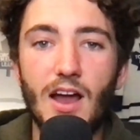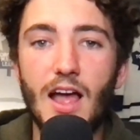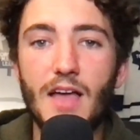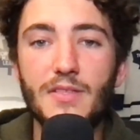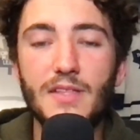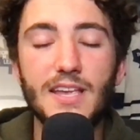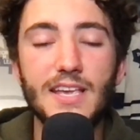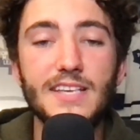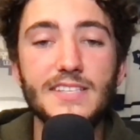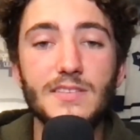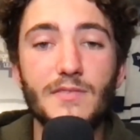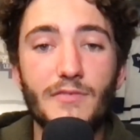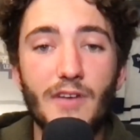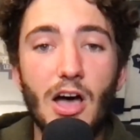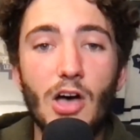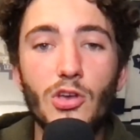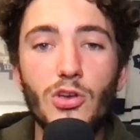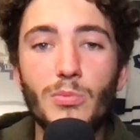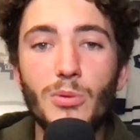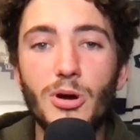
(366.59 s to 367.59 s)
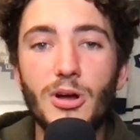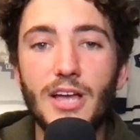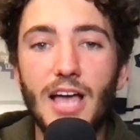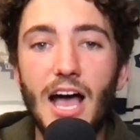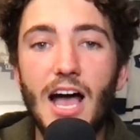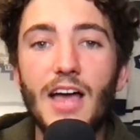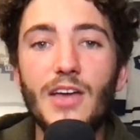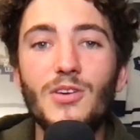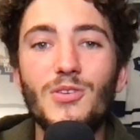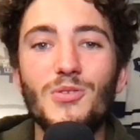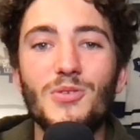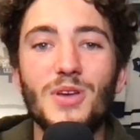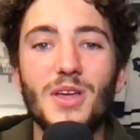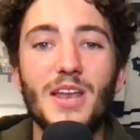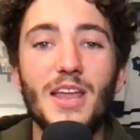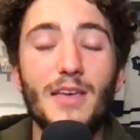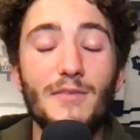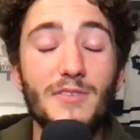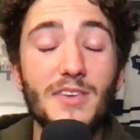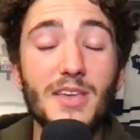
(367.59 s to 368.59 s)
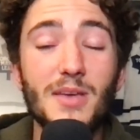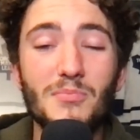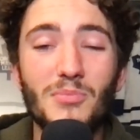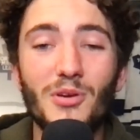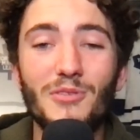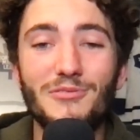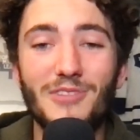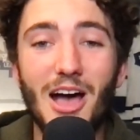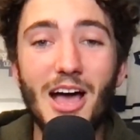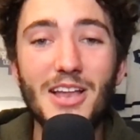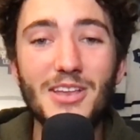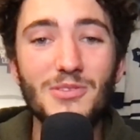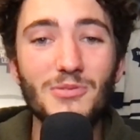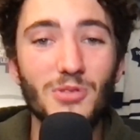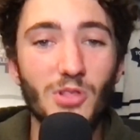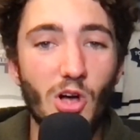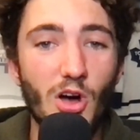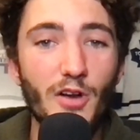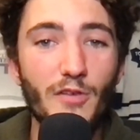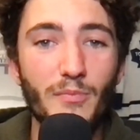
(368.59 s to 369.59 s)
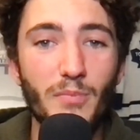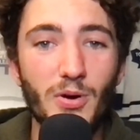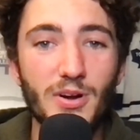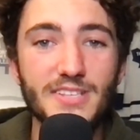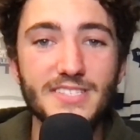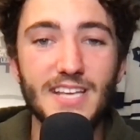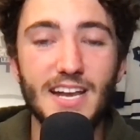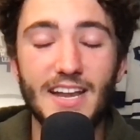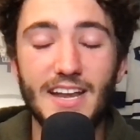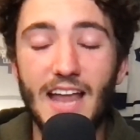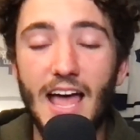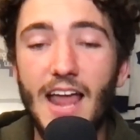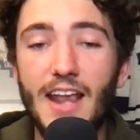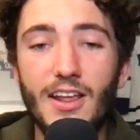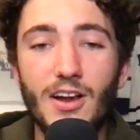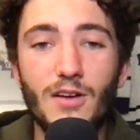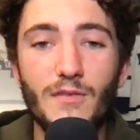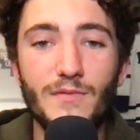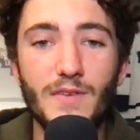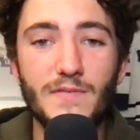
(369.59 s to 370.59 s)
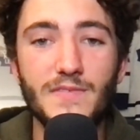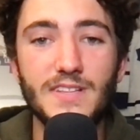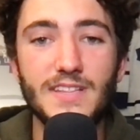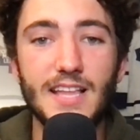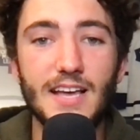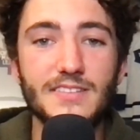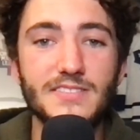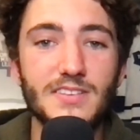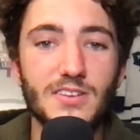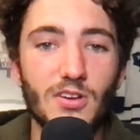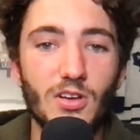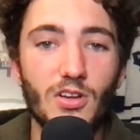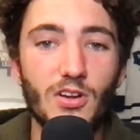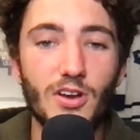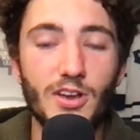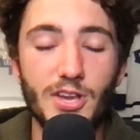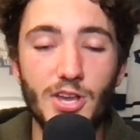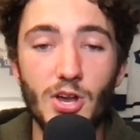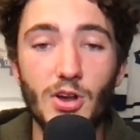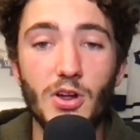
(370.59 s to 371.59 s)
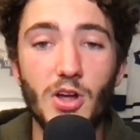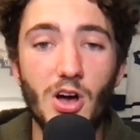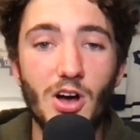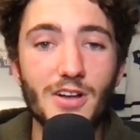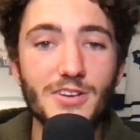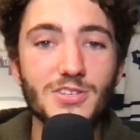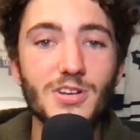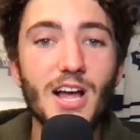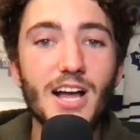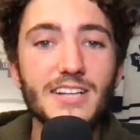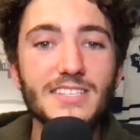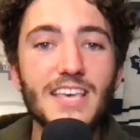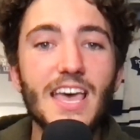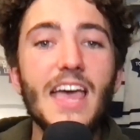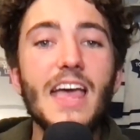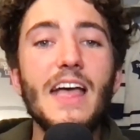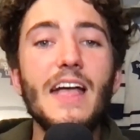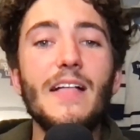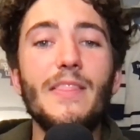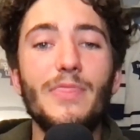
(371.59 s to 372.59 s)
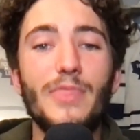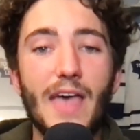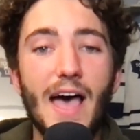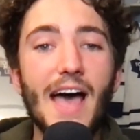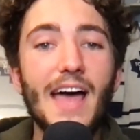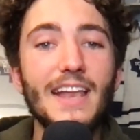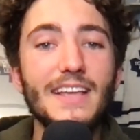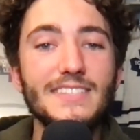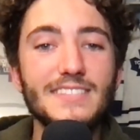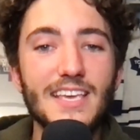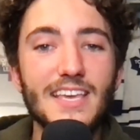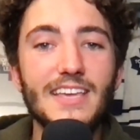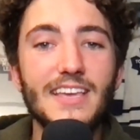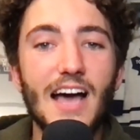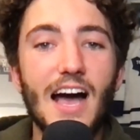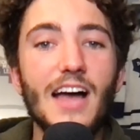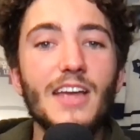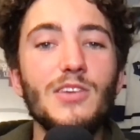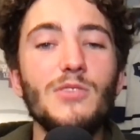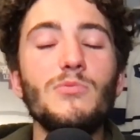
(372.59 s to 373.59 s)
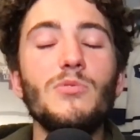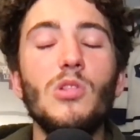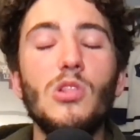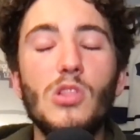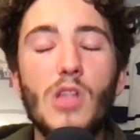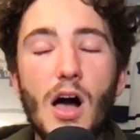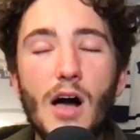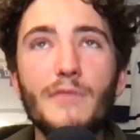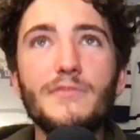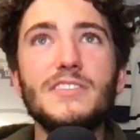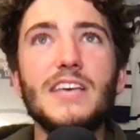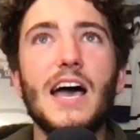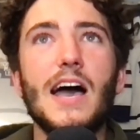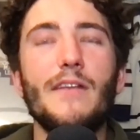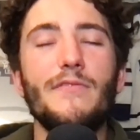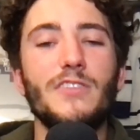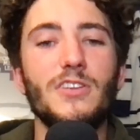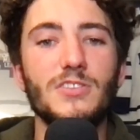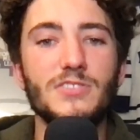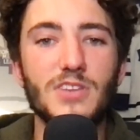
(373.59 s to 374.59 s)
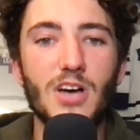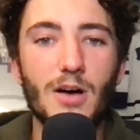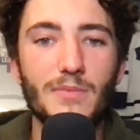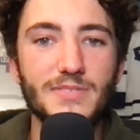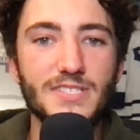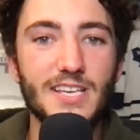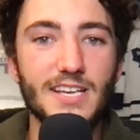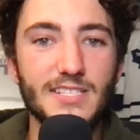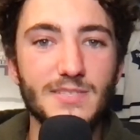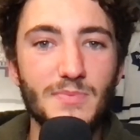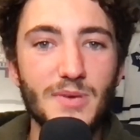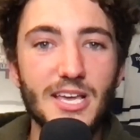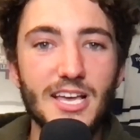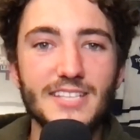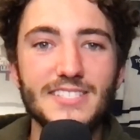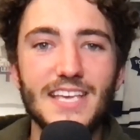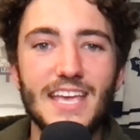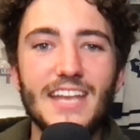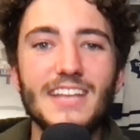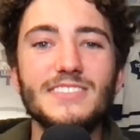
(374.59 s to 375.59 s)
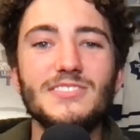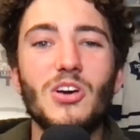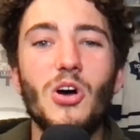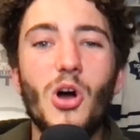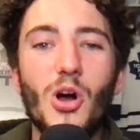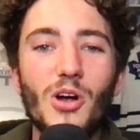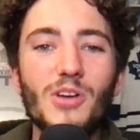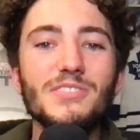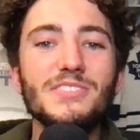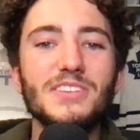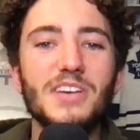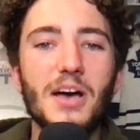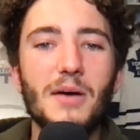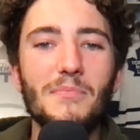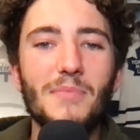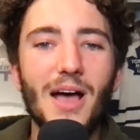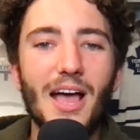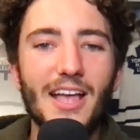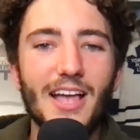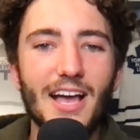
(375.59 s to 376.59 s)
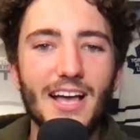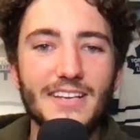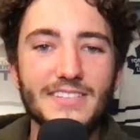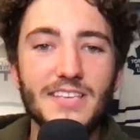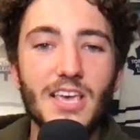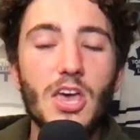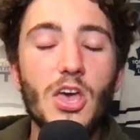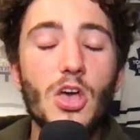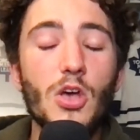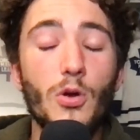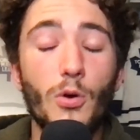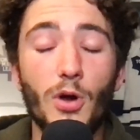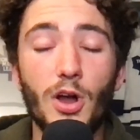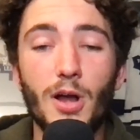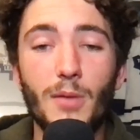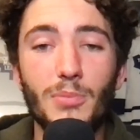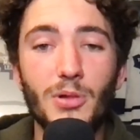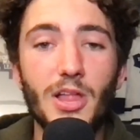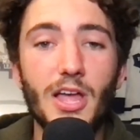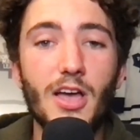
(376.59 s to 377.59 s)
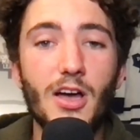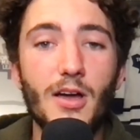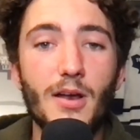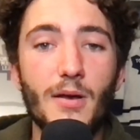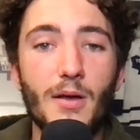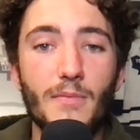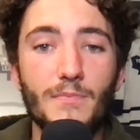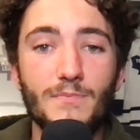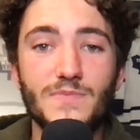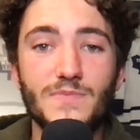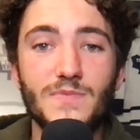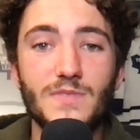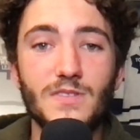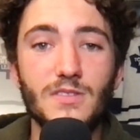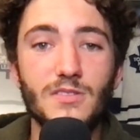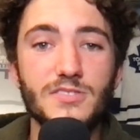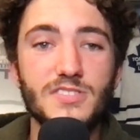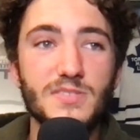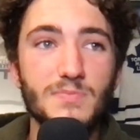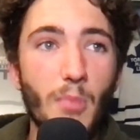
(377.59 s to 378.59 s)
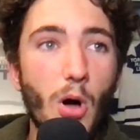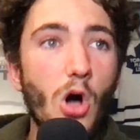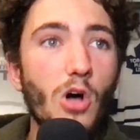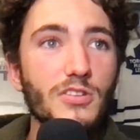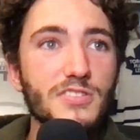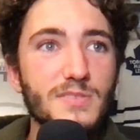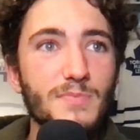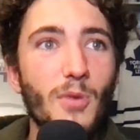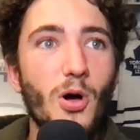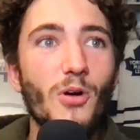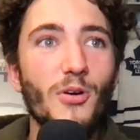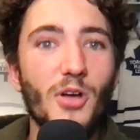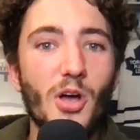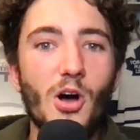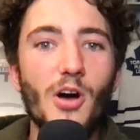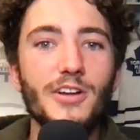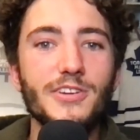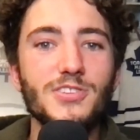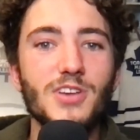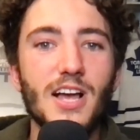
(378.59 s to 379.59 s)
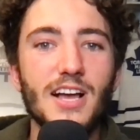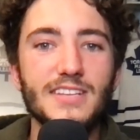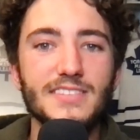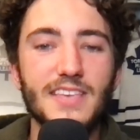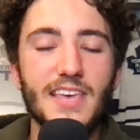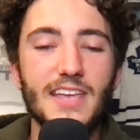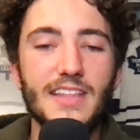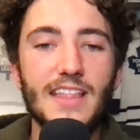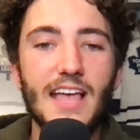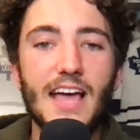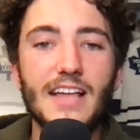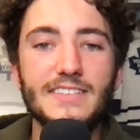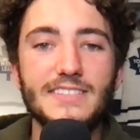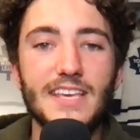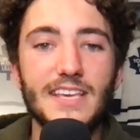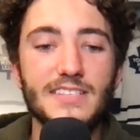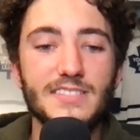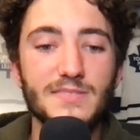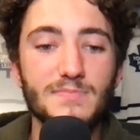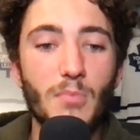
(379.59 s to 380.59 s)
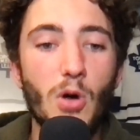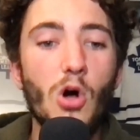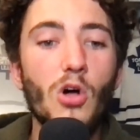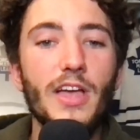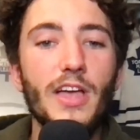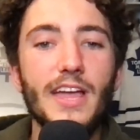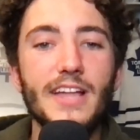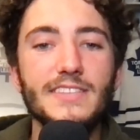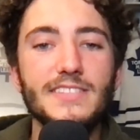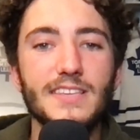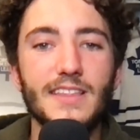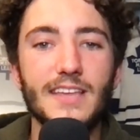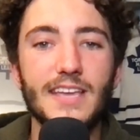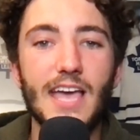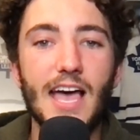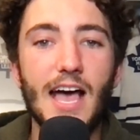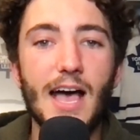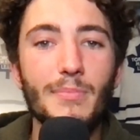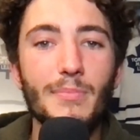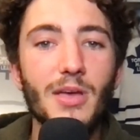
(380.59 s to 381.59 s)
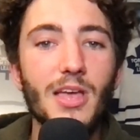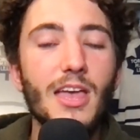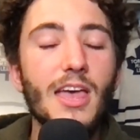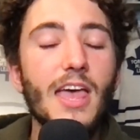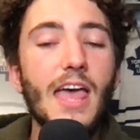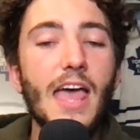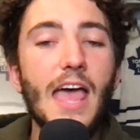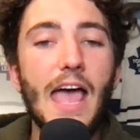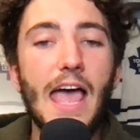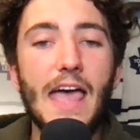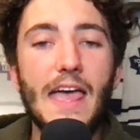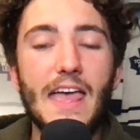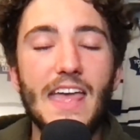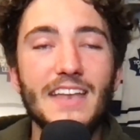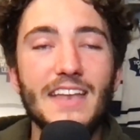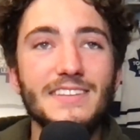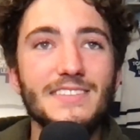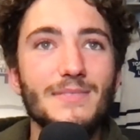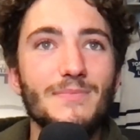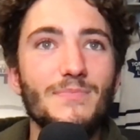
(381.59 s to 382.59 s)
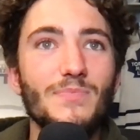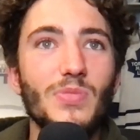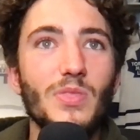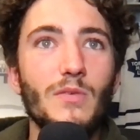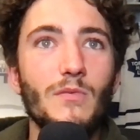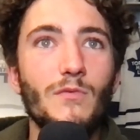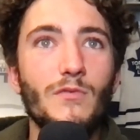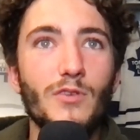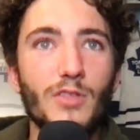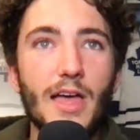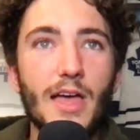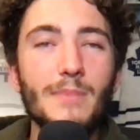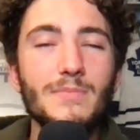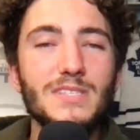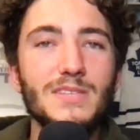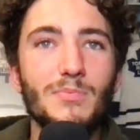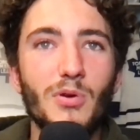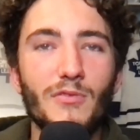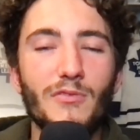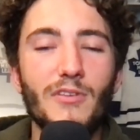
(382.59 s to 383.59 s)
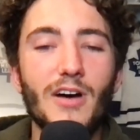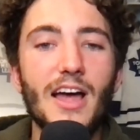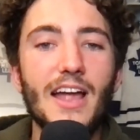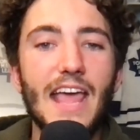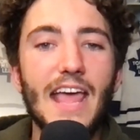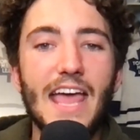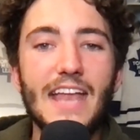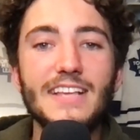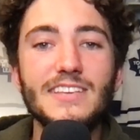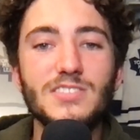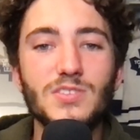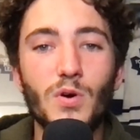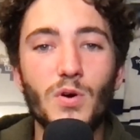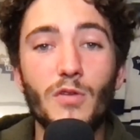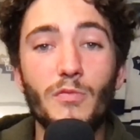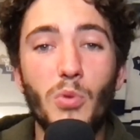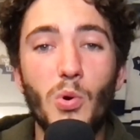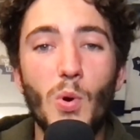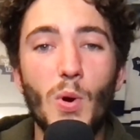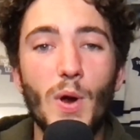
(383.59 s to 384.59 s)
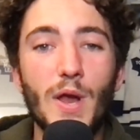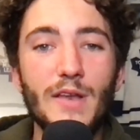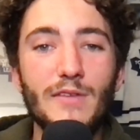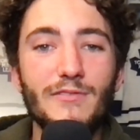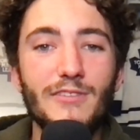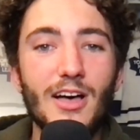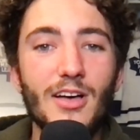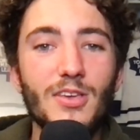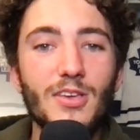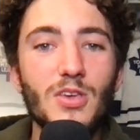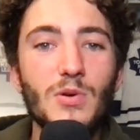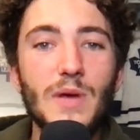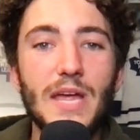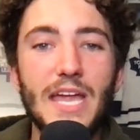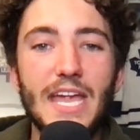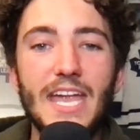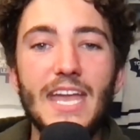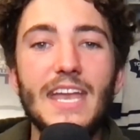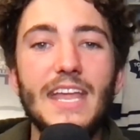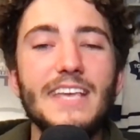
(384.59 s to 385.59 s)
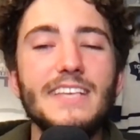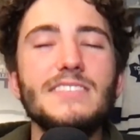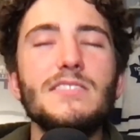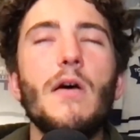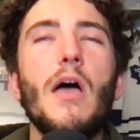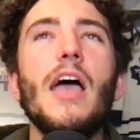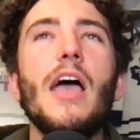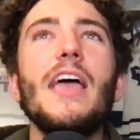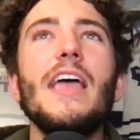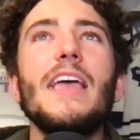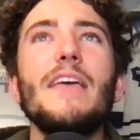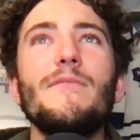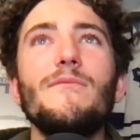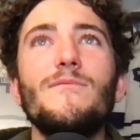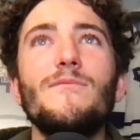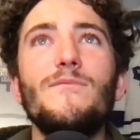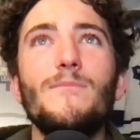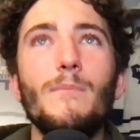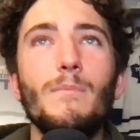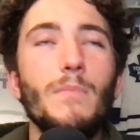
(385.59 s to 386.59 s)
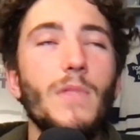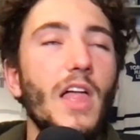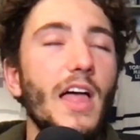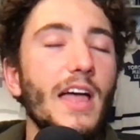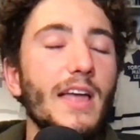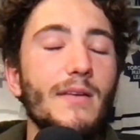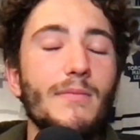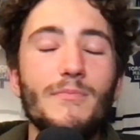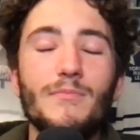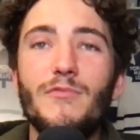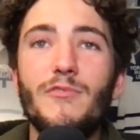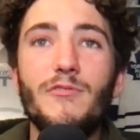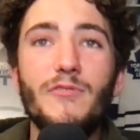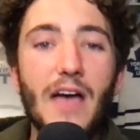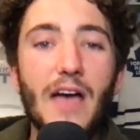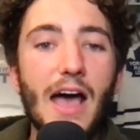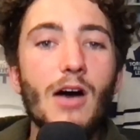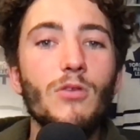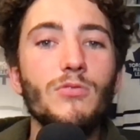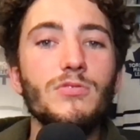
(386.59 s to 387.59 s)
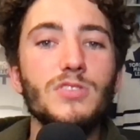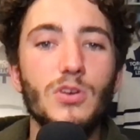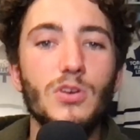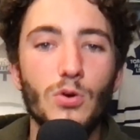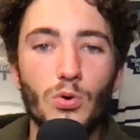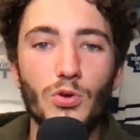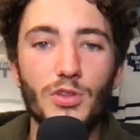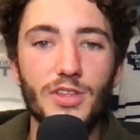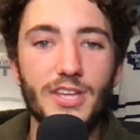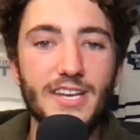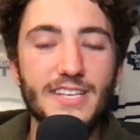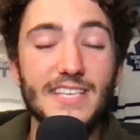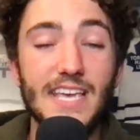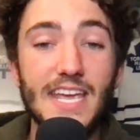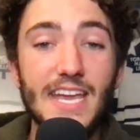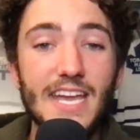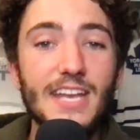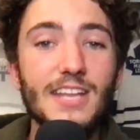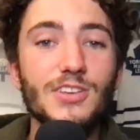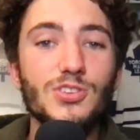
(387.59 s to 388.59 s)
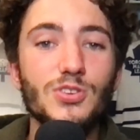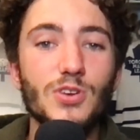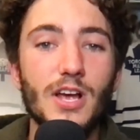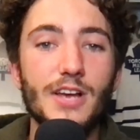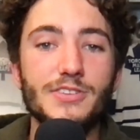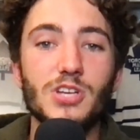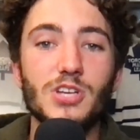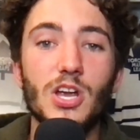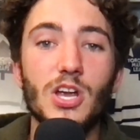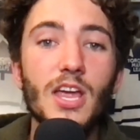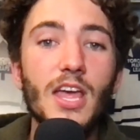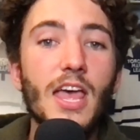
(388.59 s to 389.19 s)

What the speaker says: I think he's a valuable guy who can, if he can provide you a lot of points at a $950,000 a year contract, that is a guy you love to have in your top six, because it is hard to come by guys who are going to play on small contracts like that, take small hits of the cap, and for them to provide any sort of point value, it is like found gold. It is hidden treasure.